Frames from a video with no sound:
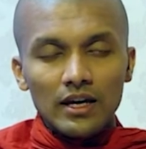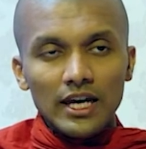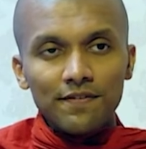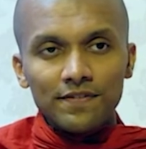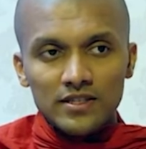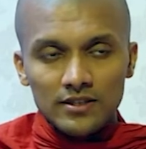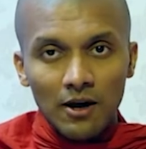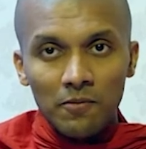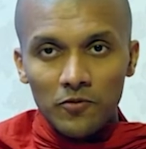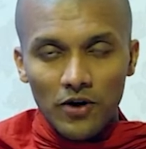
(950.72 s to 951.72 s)
if
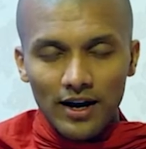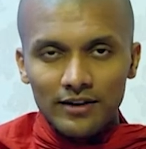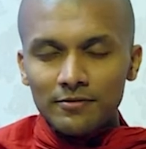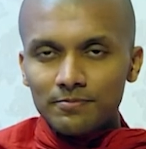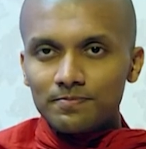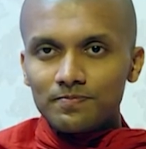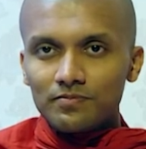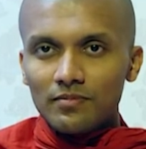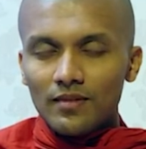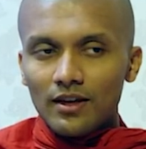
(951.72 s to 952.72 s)
someone
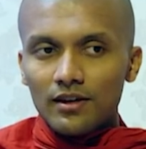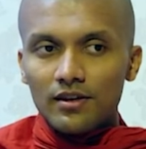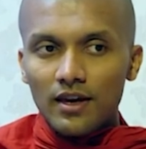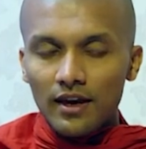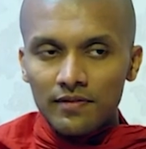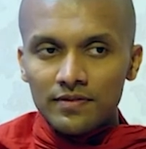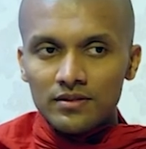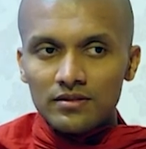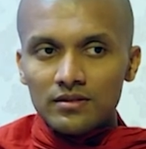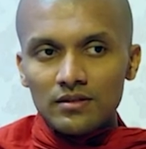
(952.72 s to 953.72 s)

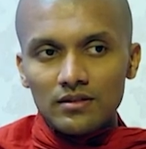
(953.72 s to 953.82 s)
gives